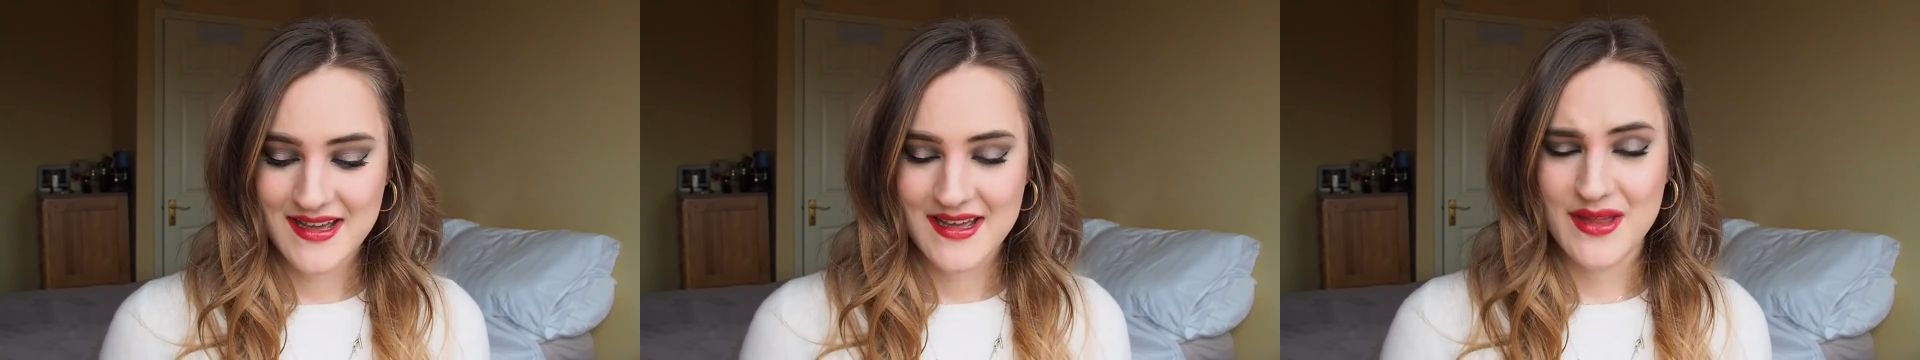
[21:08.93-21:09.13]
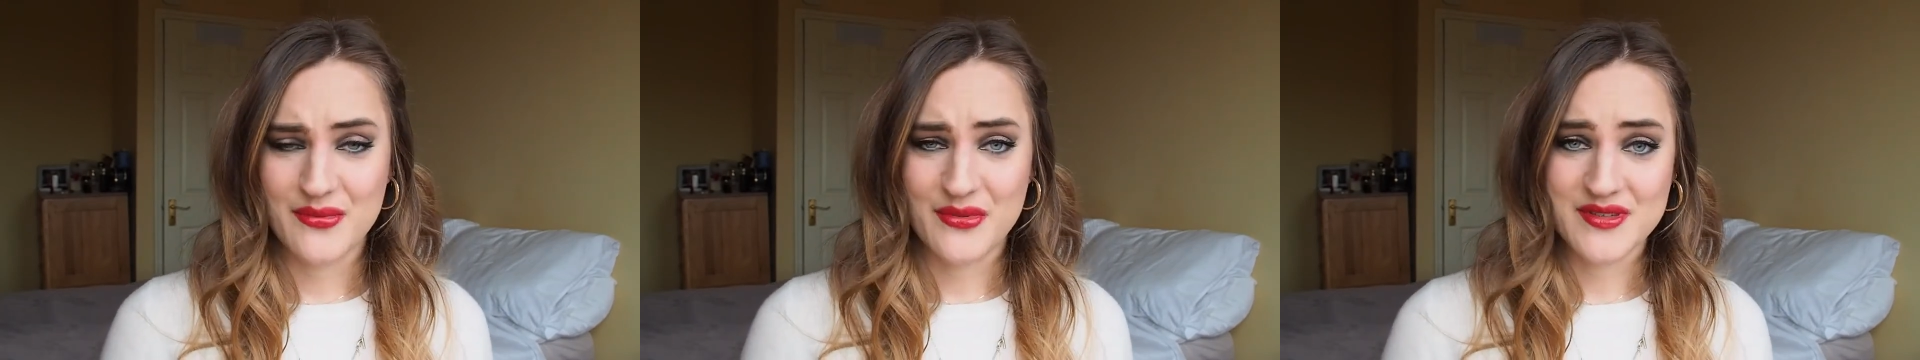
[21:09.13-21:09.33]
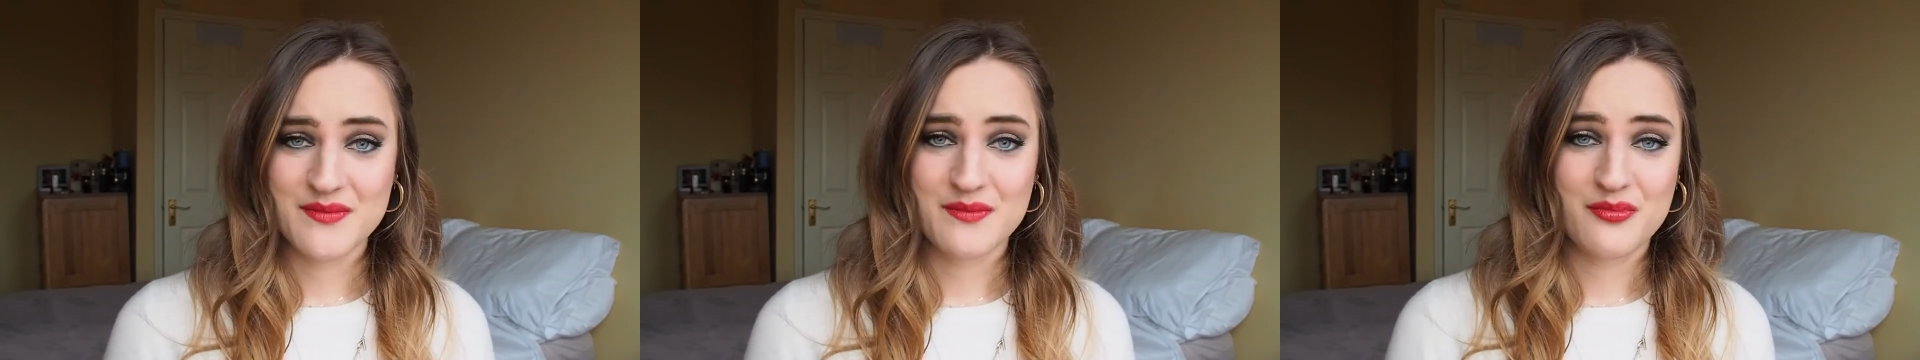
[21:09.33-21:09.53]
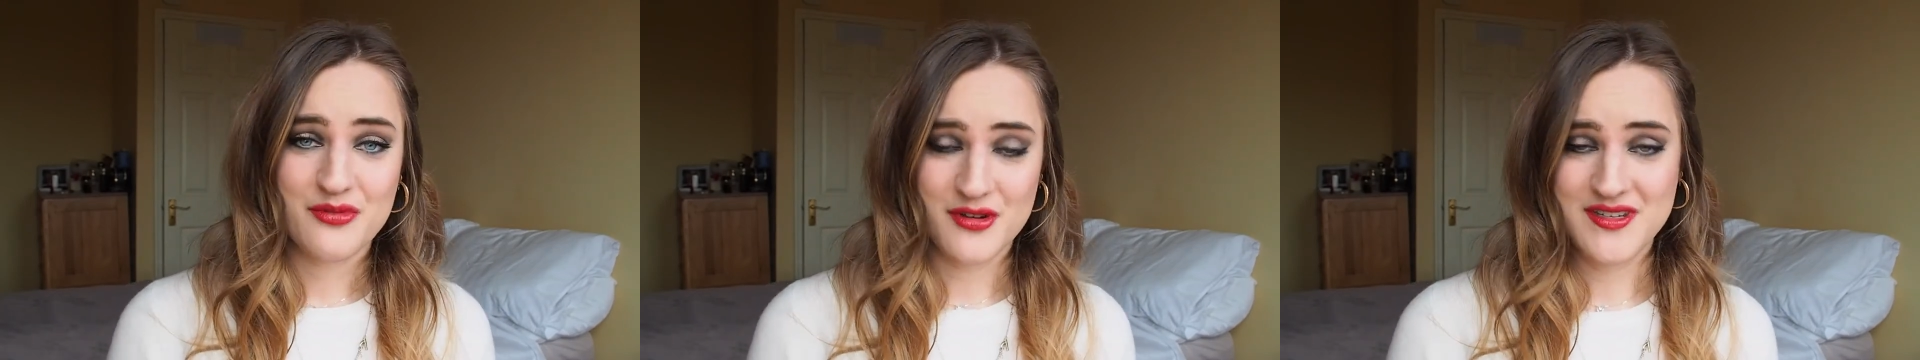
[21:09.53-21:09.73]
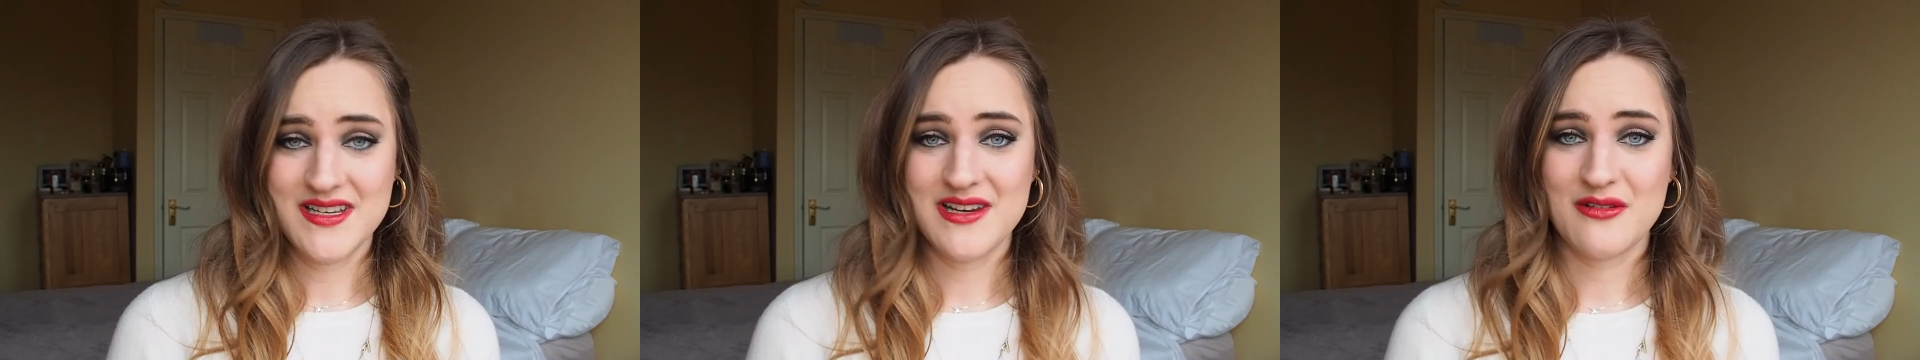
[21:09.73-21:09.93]
It was a
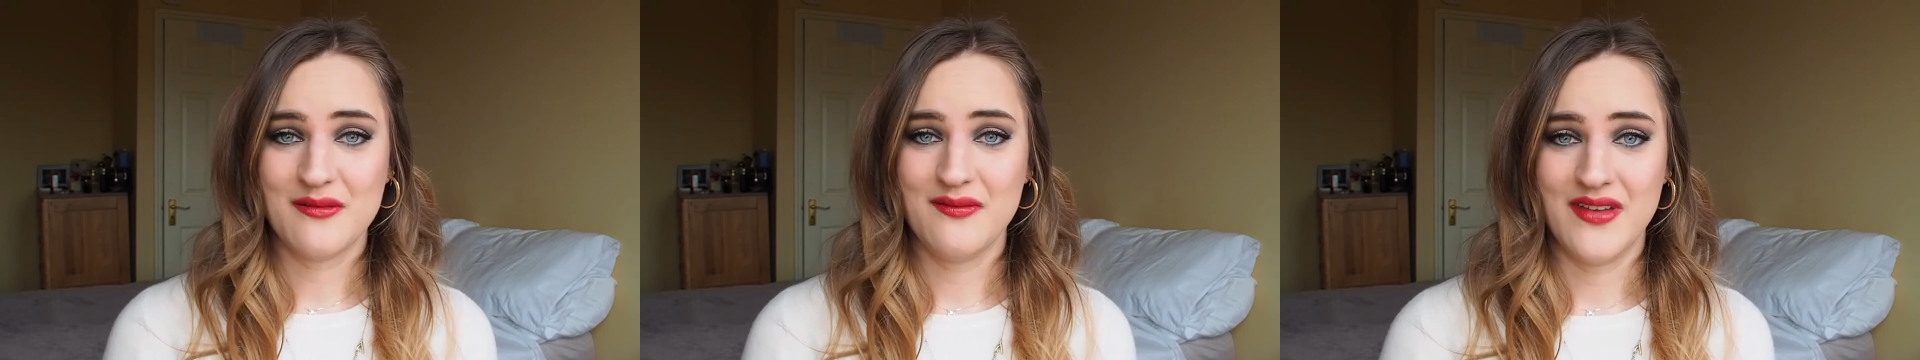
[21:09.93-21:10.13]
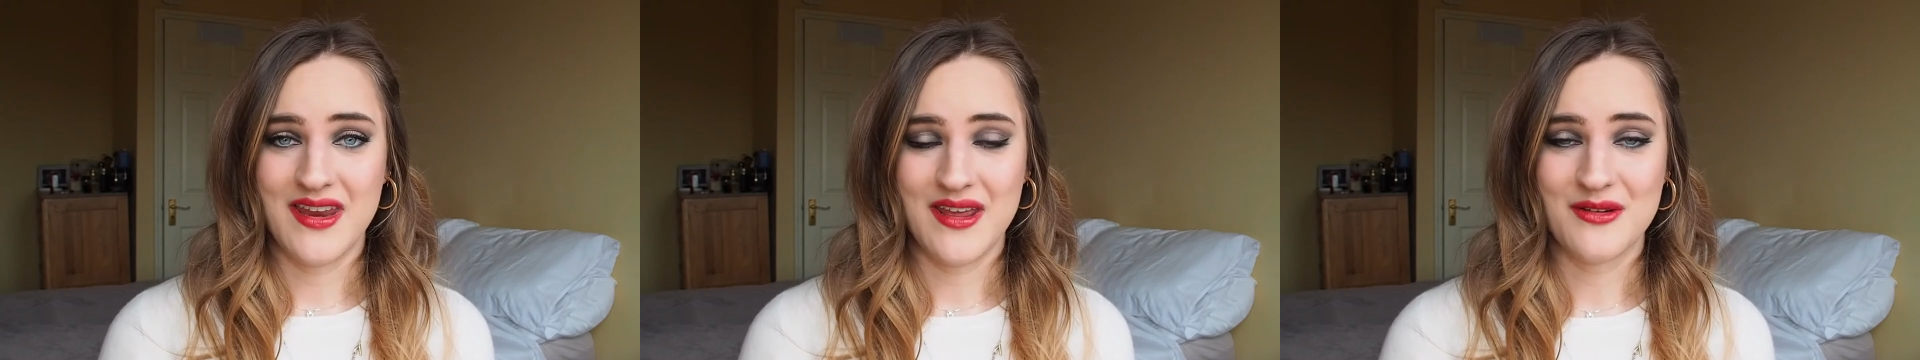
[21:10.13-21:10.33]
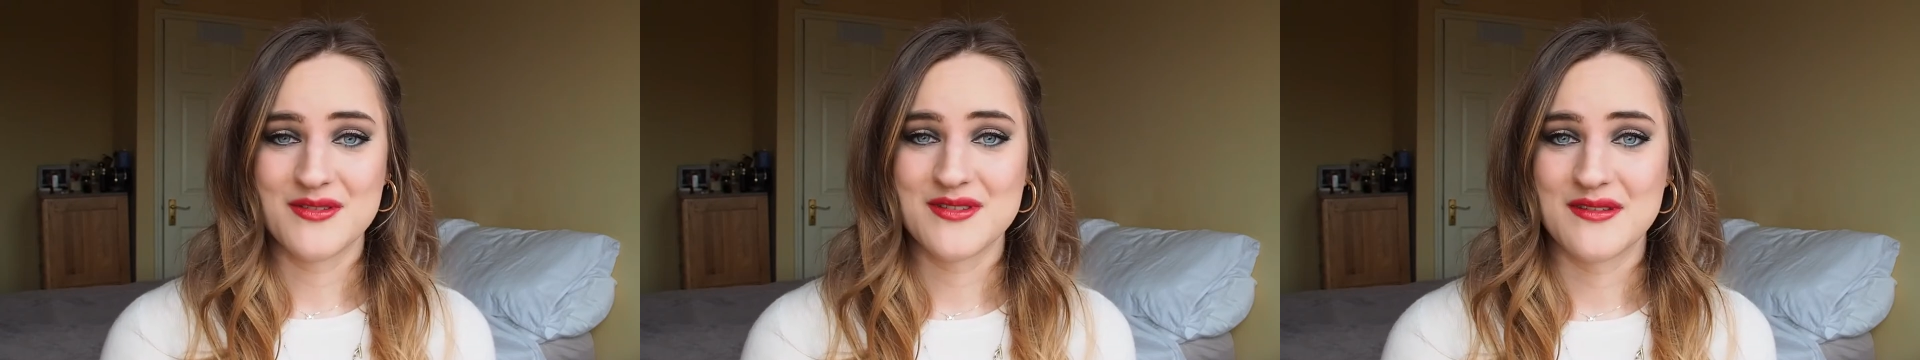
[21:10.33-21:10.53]
pretty long video,